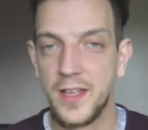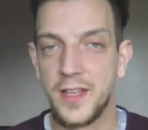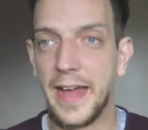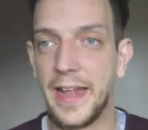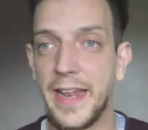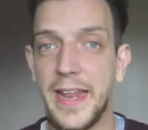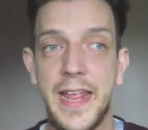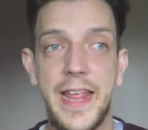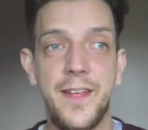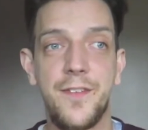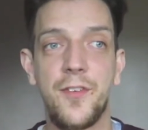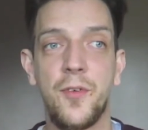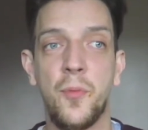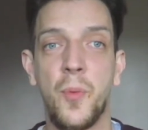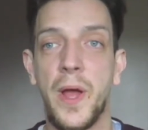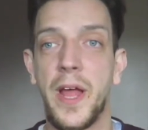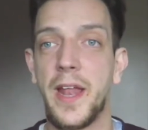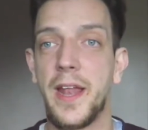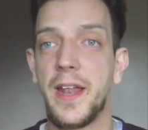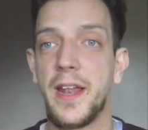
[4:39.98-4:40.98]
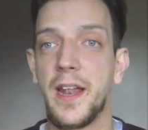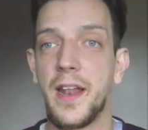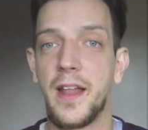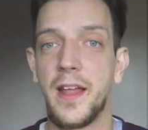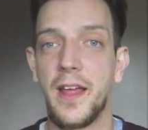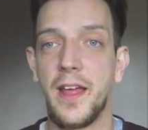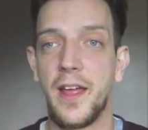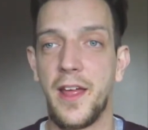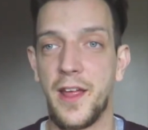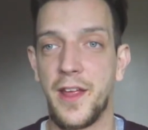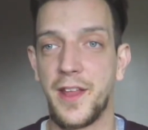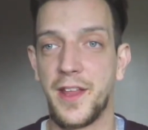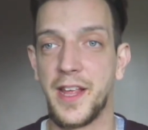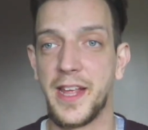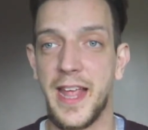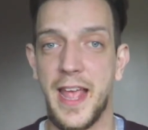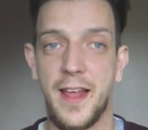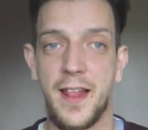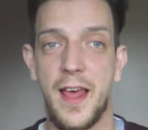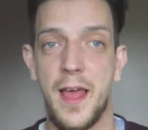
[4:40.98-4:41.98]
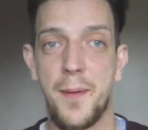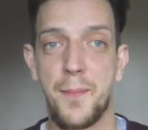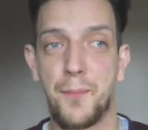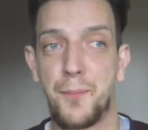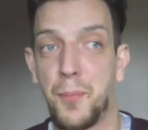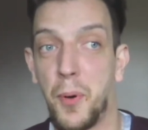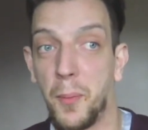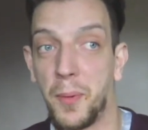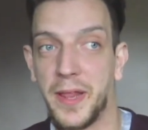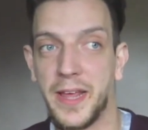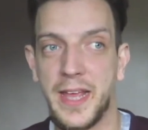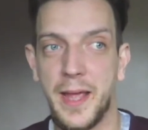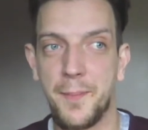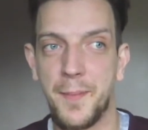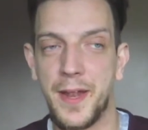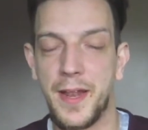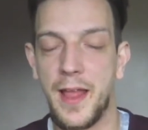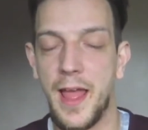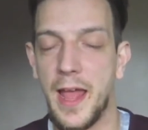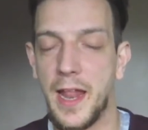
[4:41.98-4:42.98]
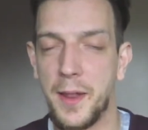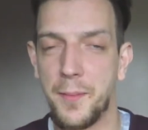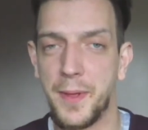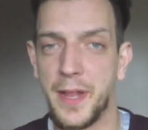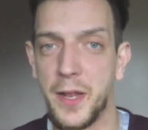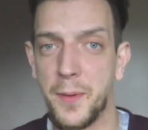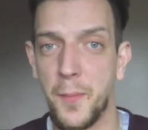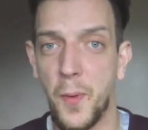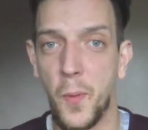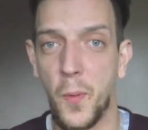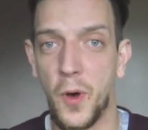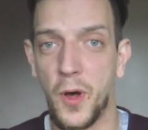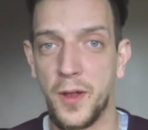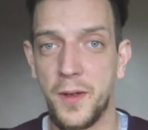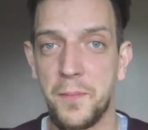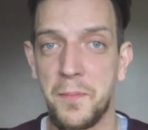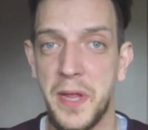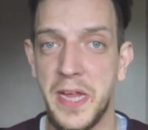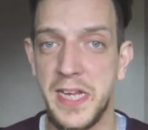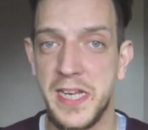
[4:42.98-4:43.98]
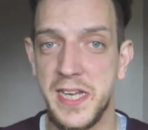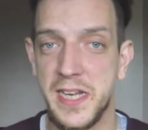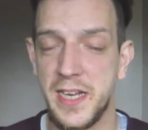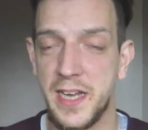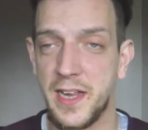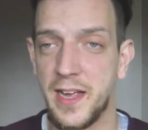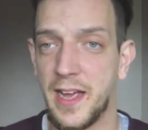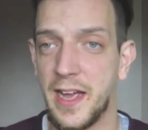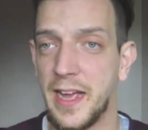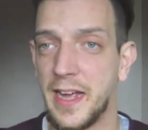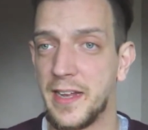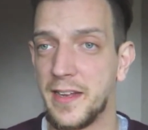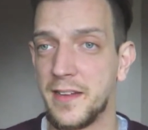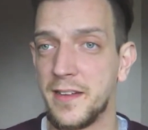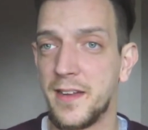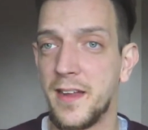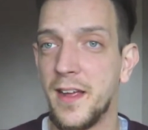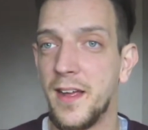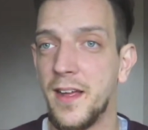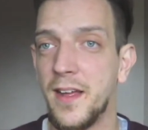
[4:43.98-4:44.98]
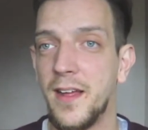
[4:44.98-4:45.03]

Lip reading: And even when you get like public enemy number 1 beating you, and